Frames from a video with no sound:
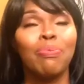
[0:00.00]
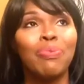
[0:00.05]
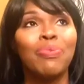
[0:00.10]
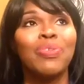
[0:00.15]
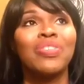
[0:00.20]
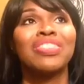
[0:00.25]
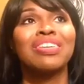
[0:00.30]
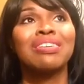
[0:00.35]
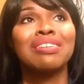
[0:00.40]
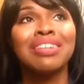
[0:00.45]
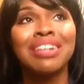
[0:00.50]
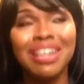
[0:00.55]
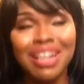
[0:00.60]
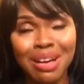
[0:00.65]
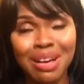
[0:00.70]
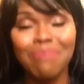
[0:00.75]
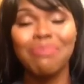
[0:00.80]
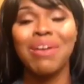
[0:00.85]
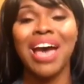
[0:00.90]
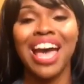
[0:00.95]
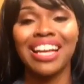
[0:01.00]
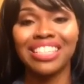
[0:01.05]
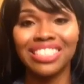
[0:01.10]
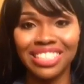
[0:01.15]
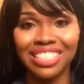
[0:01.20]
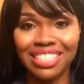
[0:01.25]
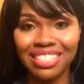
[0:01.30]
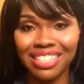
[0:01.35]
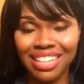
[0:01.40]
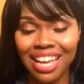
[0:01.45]
with a
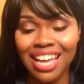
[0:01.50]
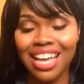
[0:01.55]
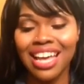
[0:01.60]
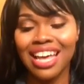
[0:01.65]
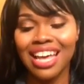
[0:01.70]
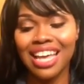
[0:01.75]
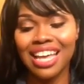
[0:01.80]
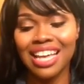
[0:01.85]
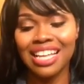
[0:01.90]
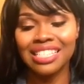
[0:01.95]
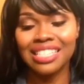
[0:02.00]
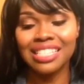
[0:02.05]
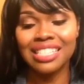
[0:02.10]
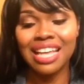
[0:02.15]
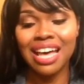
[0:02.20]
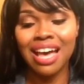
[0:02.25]
passion is